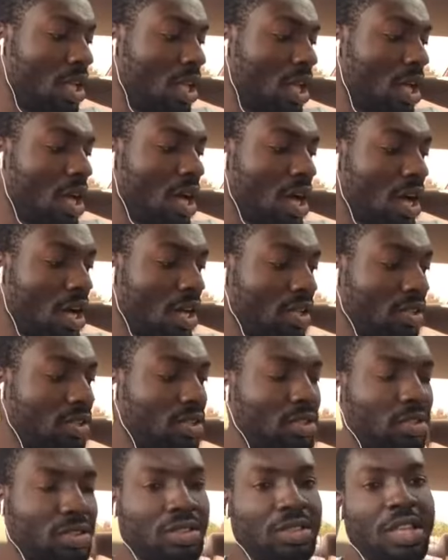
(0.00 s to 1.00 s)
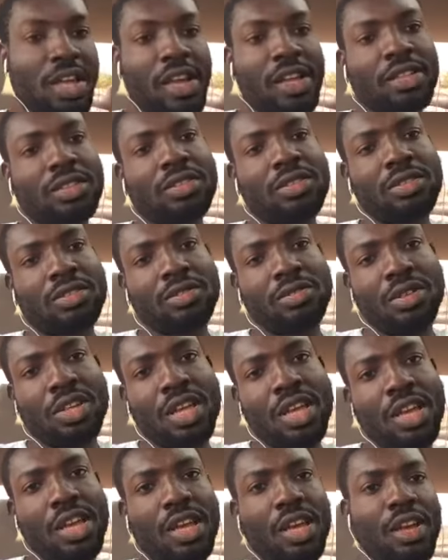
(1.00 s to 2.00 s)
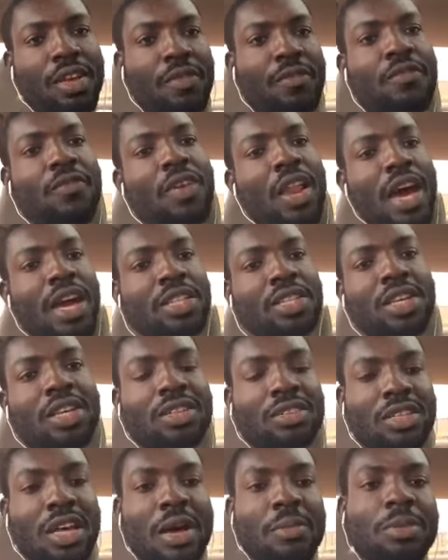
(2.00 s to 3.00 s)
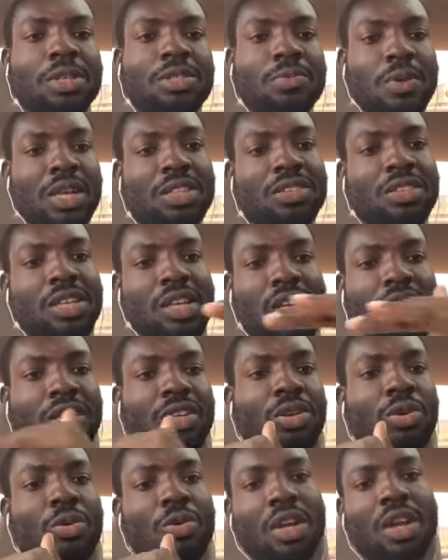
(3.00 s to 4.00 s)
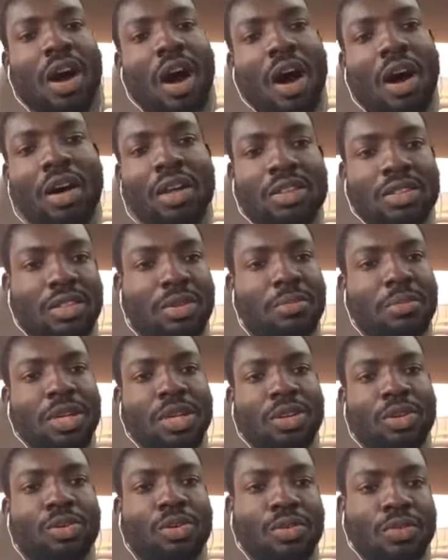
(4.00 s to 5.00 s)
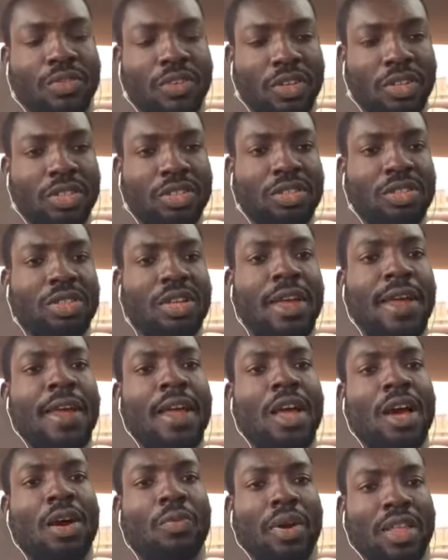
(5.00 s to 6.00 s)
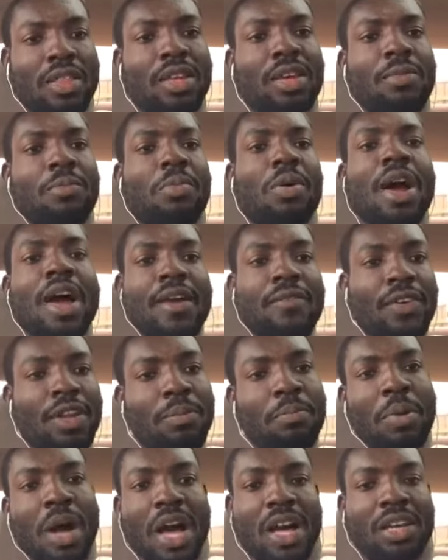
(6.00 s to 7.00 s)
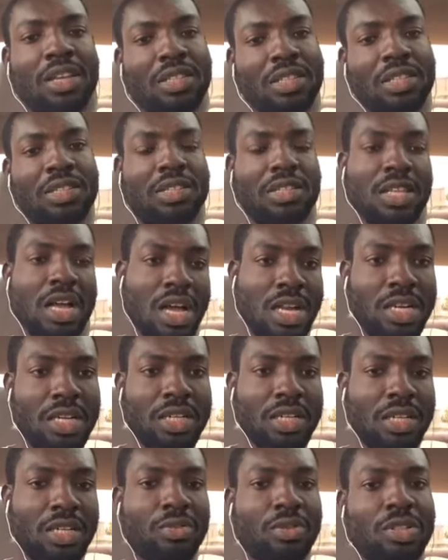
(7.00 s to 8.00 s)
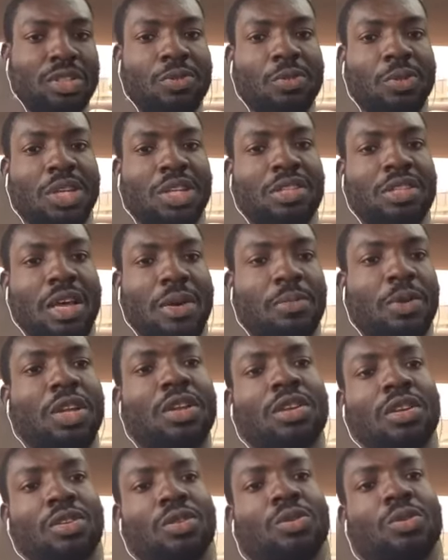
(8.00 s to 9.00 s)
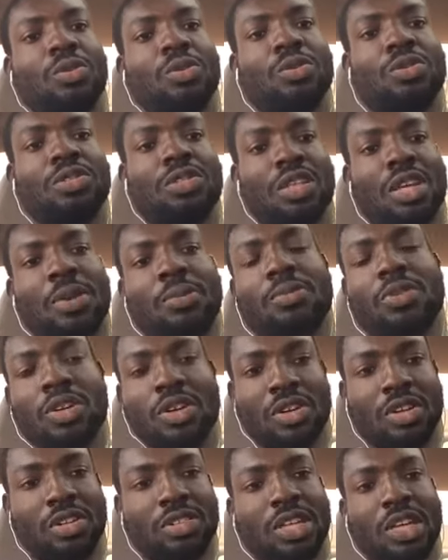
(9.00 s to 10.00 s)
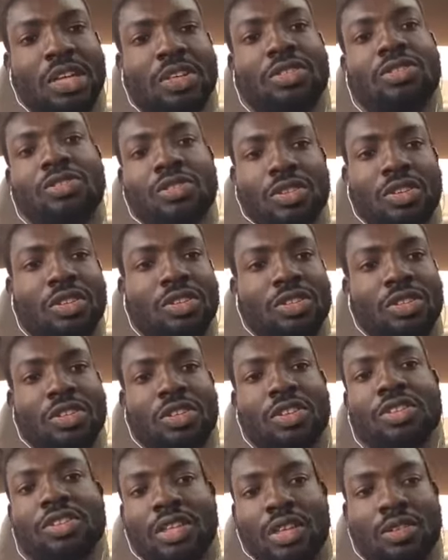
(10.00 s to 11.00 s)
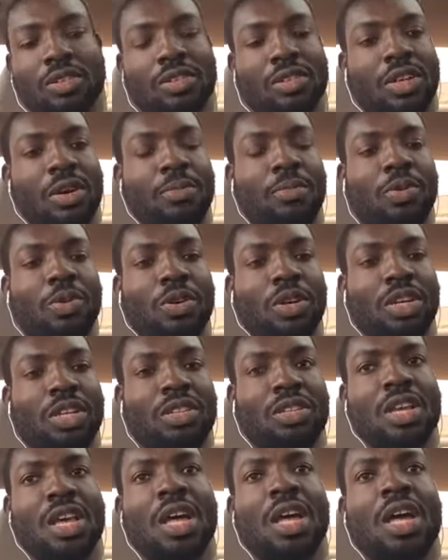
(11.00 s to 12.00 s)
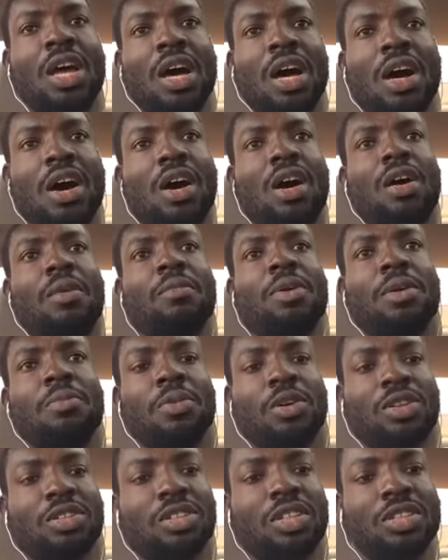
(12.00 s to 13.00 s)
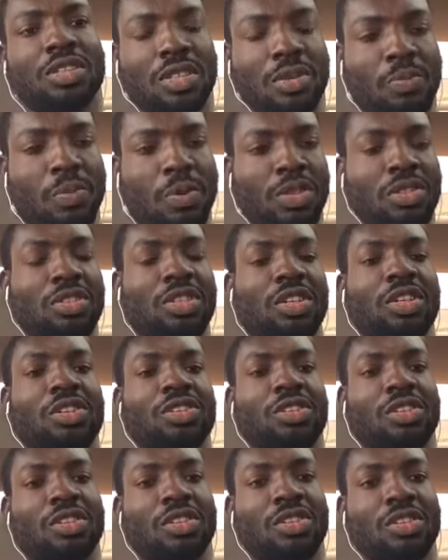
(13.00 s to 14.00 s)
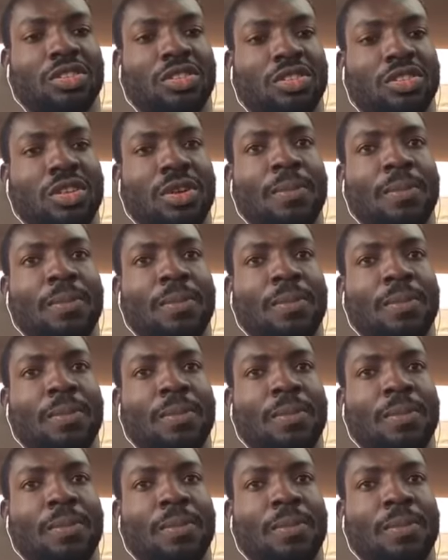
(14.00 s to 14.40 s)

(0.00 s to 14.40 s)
The stage 3 flight exam, it's basically doing all the maneuvers within private pilot standard, which means I'm going to do steep turns, S-turn, turns around a point, emergency procedures,